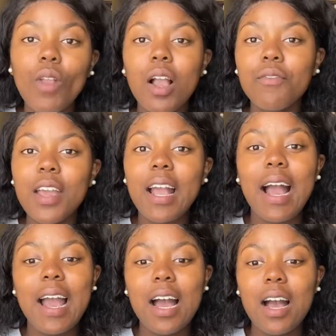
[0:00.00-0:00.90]
I'm here.
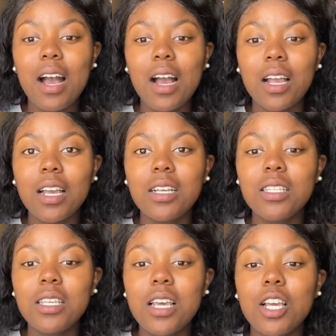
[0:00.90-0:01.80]
Kaya,
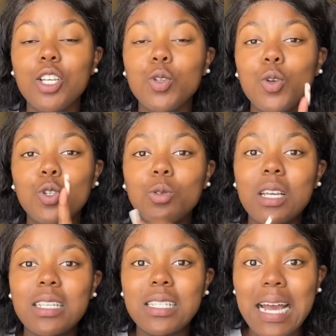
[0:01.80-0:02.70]
meeting is on
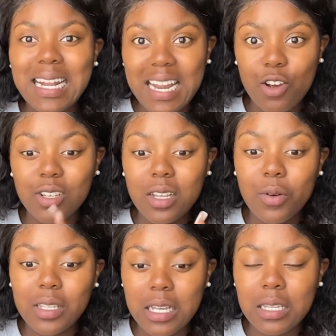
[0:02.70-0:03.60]
Sunday, cause that
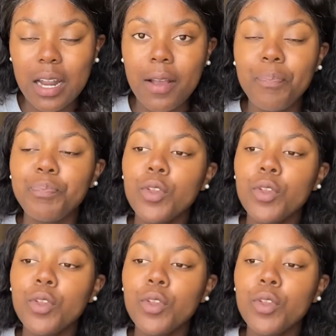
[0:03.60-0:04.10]
was Saturday.